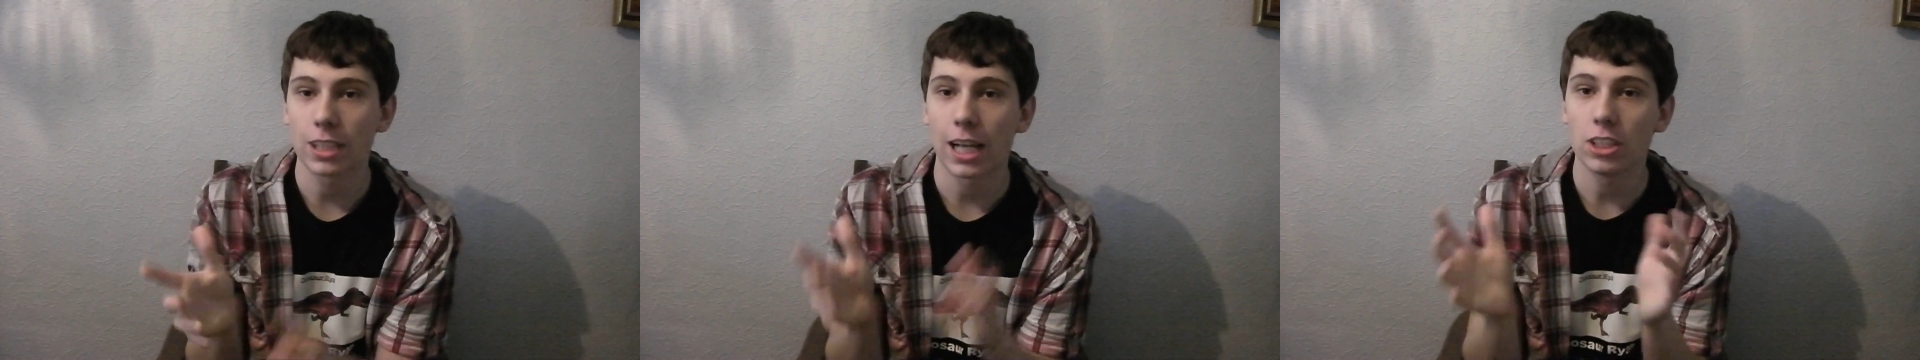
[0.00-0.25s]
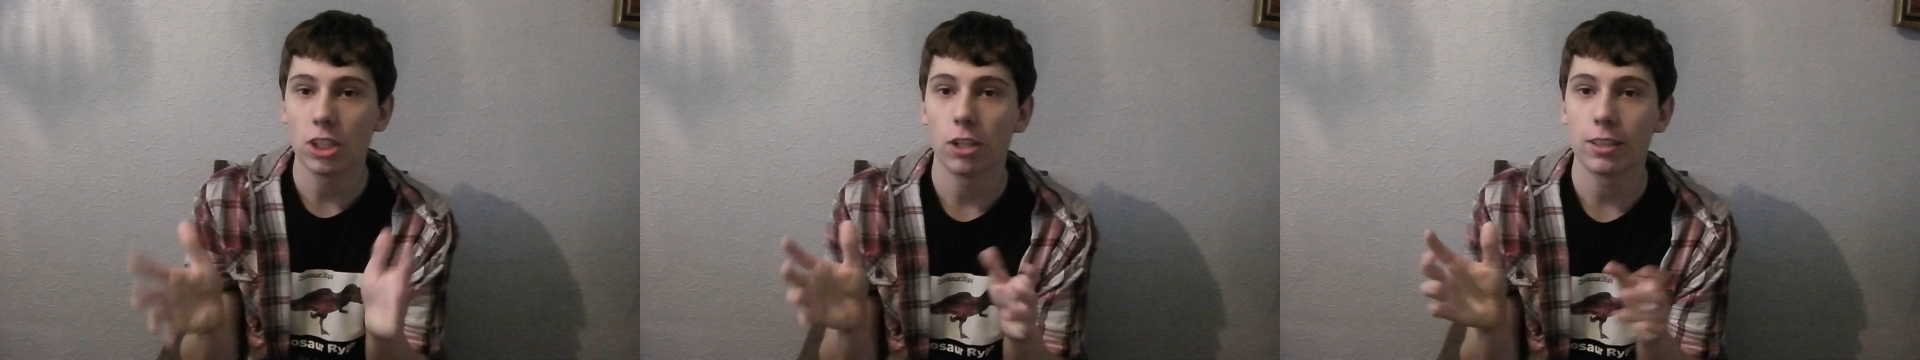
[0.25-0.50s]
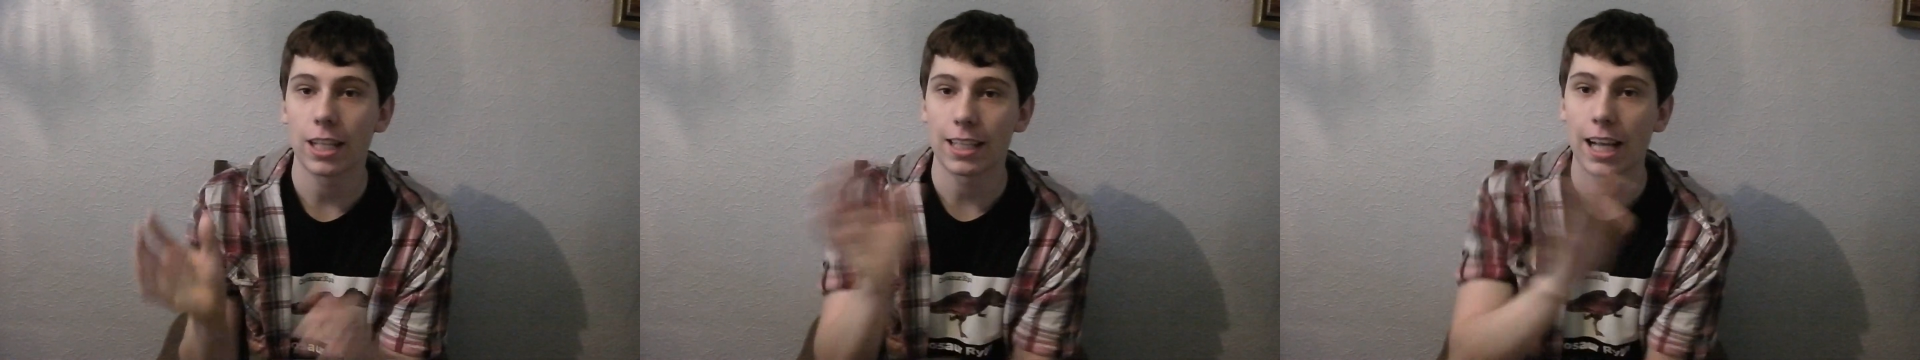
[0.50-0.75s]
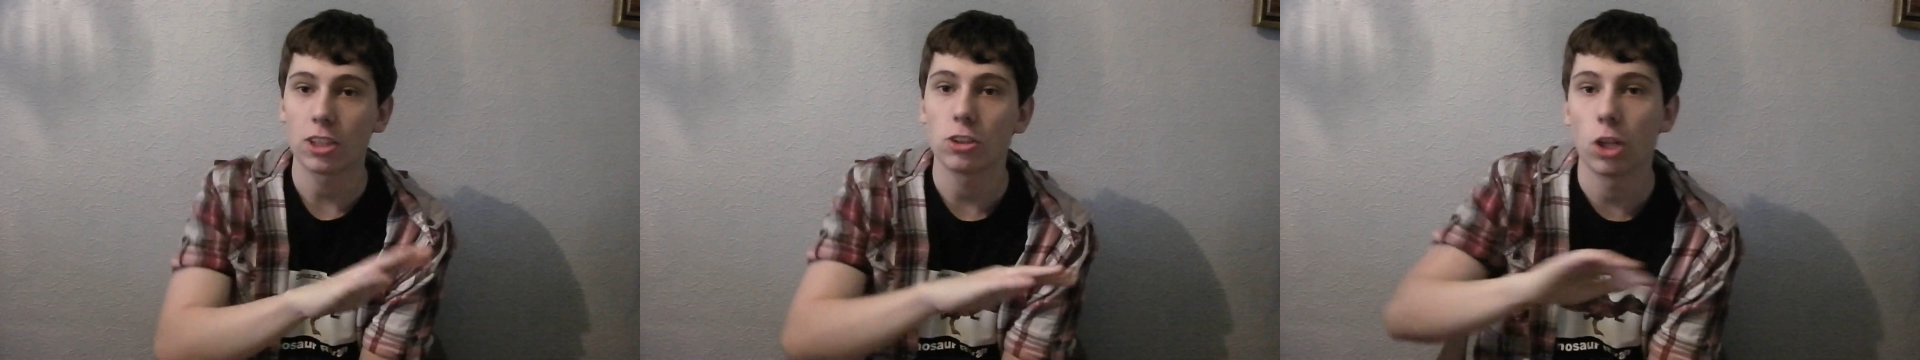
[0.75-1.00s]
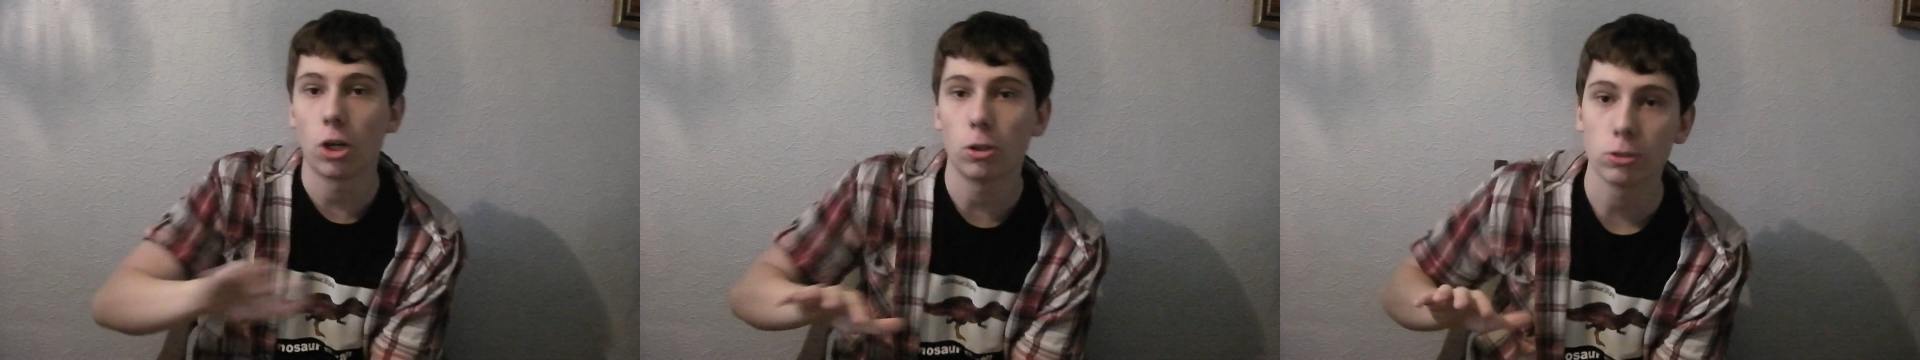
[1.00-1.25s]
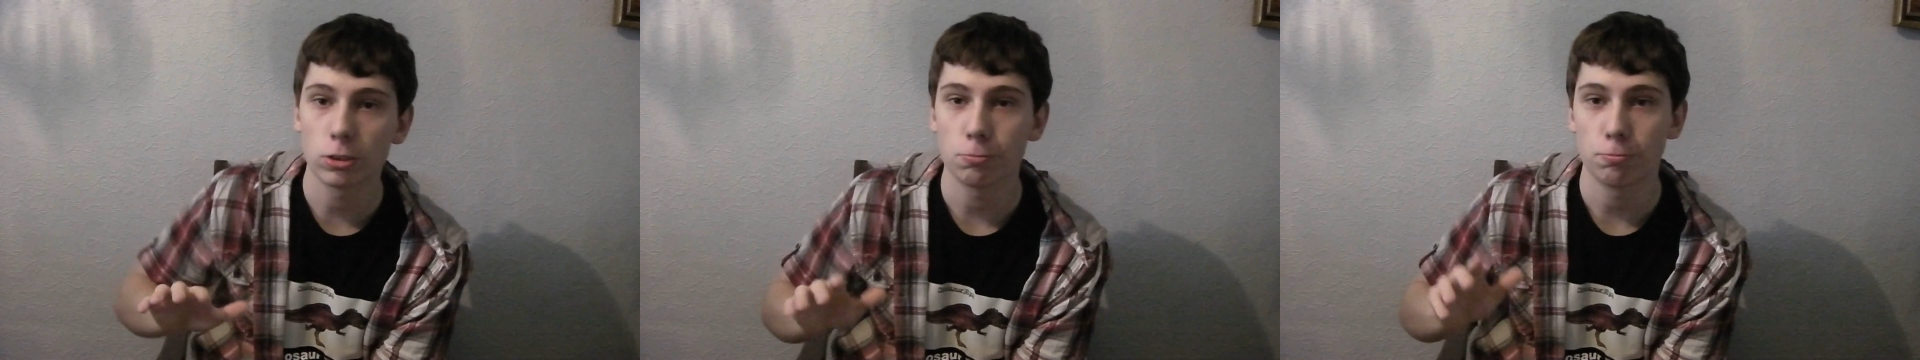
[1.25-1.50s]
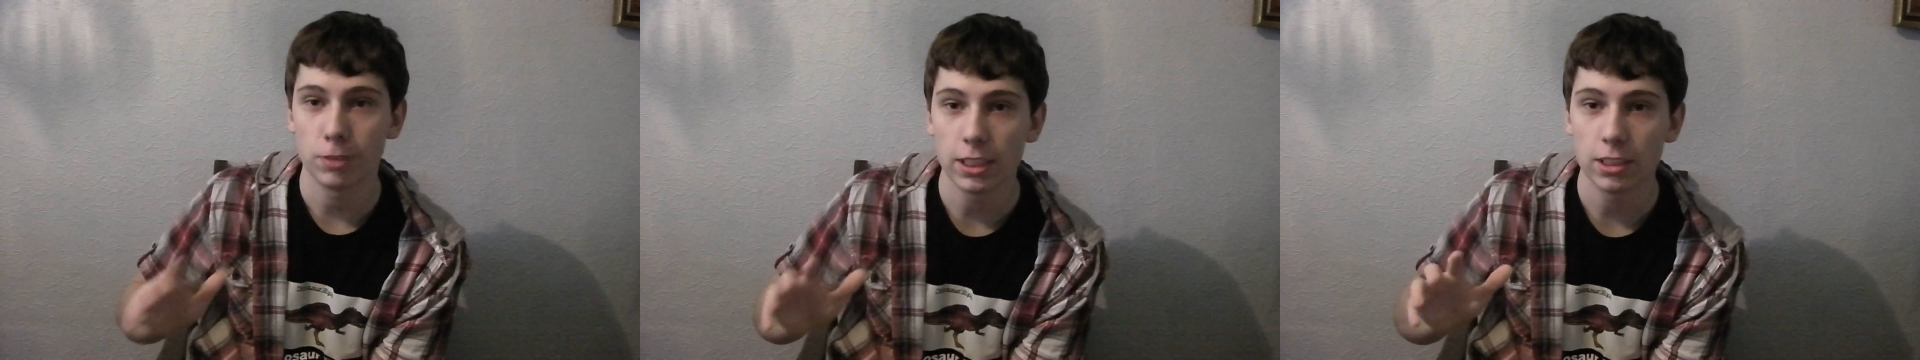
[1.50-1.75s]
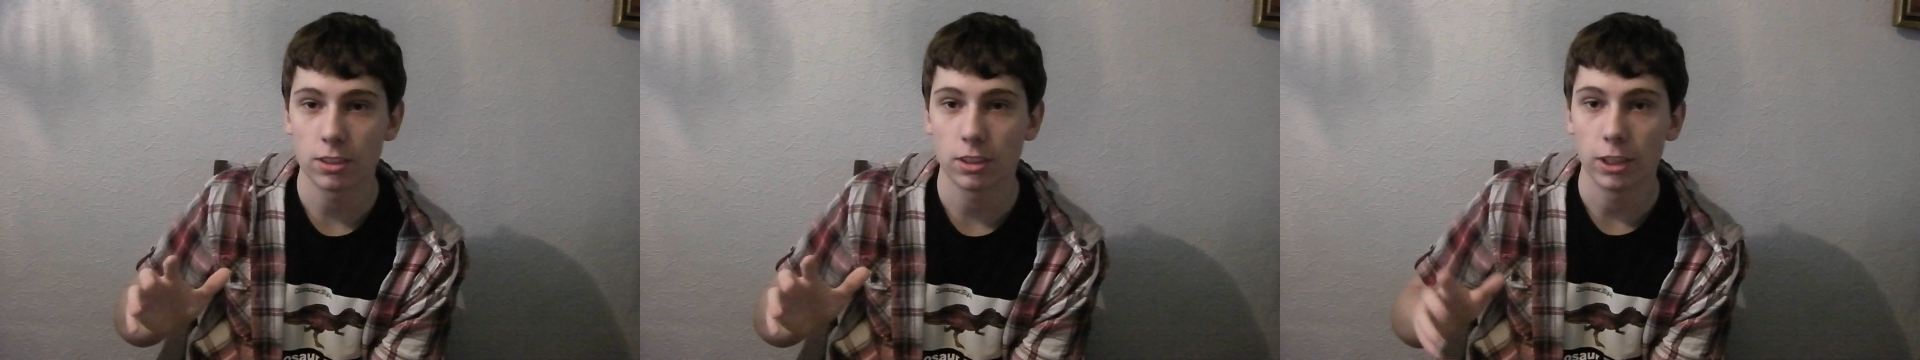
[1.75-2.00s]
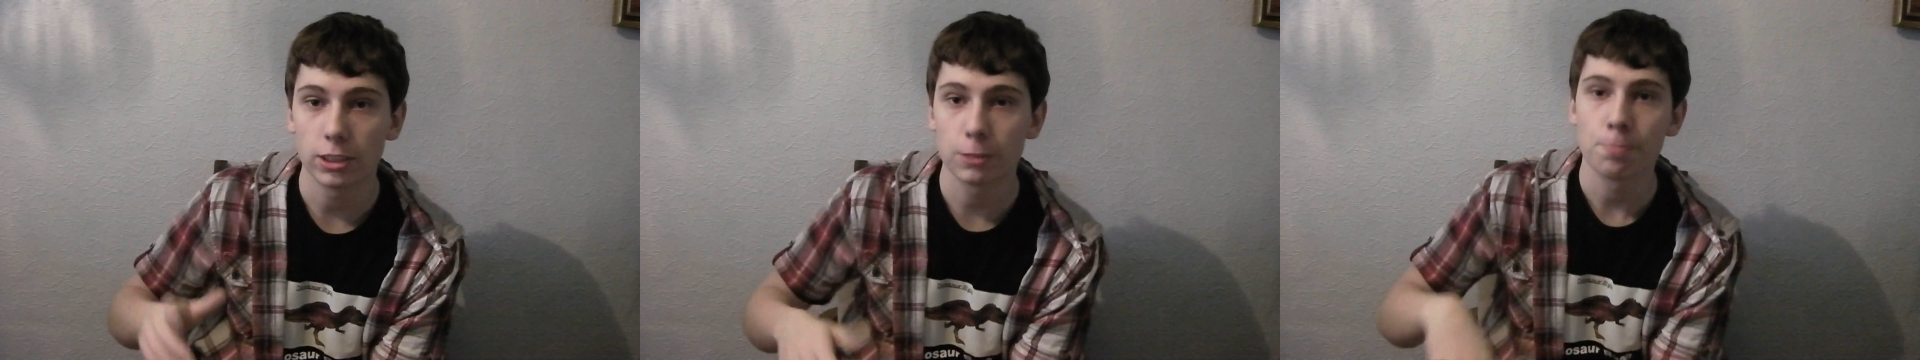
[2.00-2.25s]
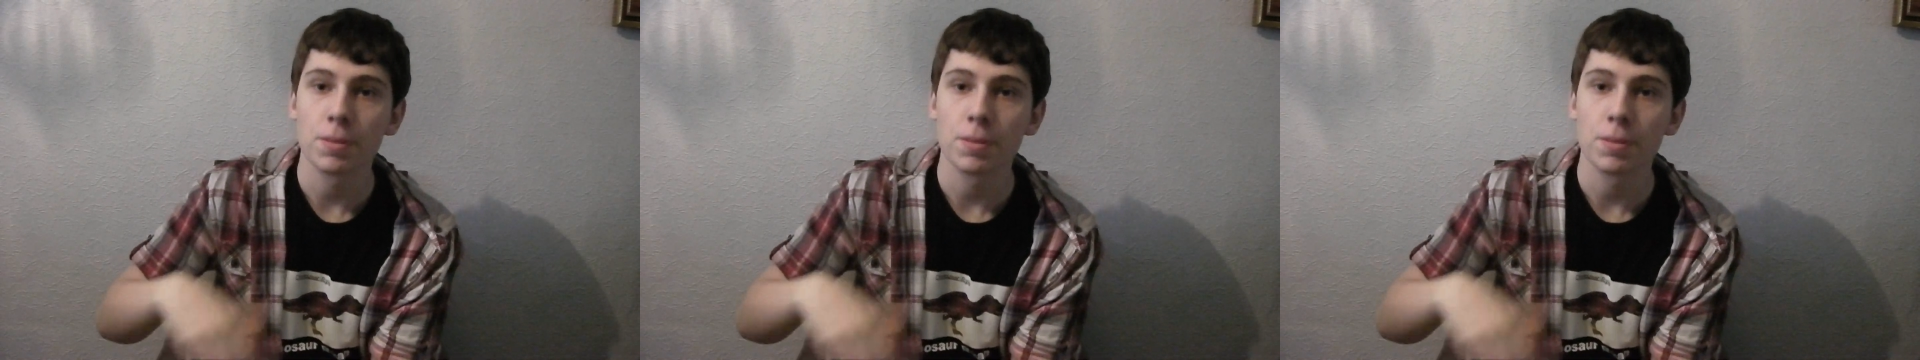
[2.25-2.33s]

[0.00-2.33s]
I know that that could hold up research.